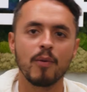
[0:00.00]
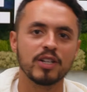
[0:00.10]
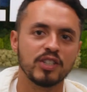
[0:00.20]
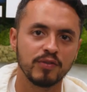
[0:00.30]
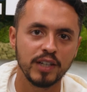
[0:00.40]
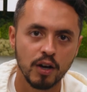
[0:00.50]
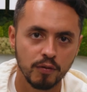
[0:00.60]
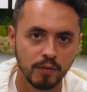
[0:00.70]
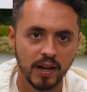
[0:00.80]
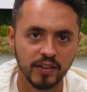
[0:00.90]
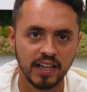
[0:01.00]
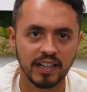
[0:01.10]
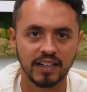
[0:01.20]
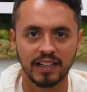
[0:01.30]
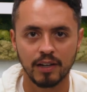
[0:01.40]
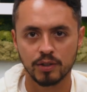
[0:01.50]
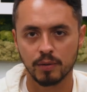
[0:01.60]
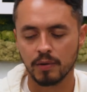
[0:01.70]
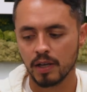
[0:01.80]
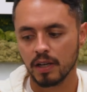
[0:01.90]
I watched this video from Health Canada and there was a,